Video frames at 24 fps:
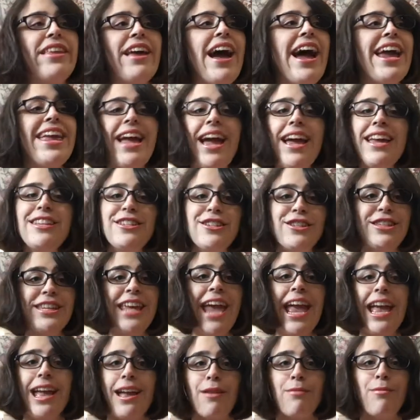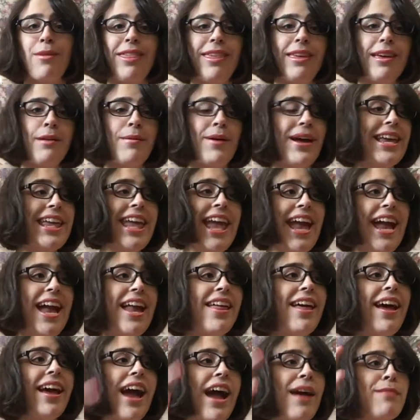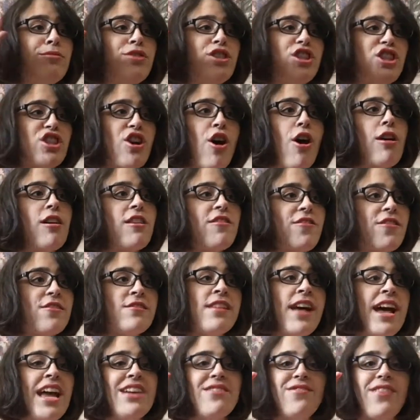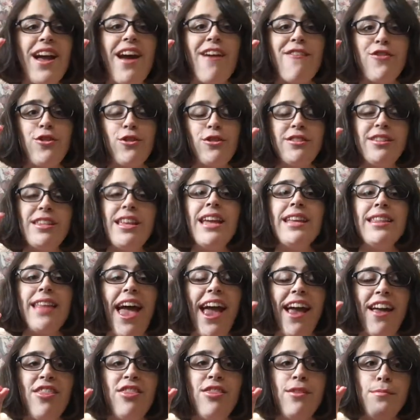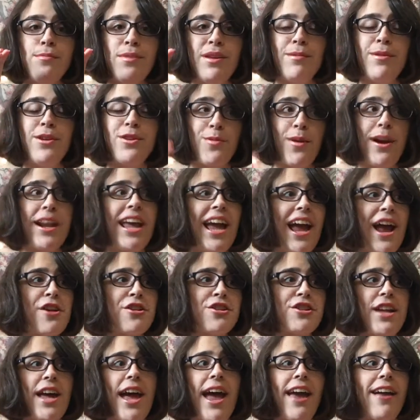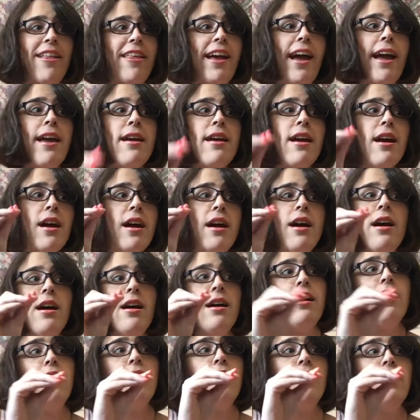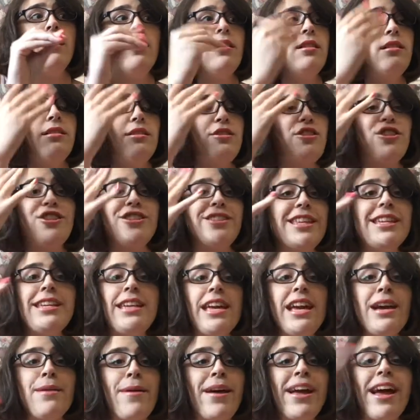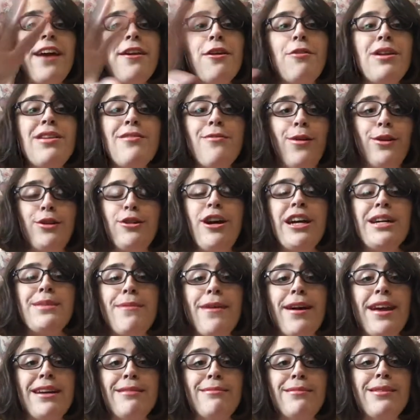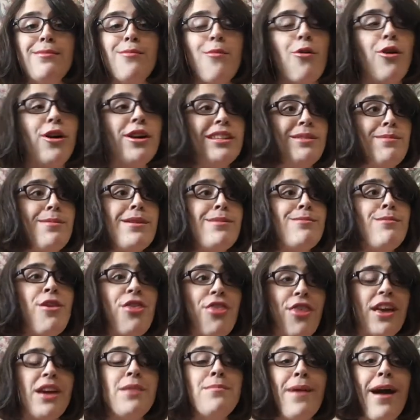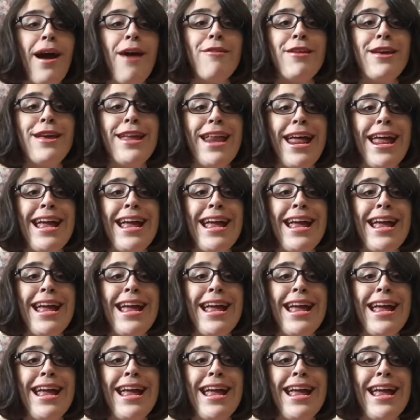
I, I just can't with him. I can't, like, I'm scarred for life after seeing that in the BB20 hashtag. Like, I, just thinking, like, I don't even want to talk about him anymore because it's making me think about it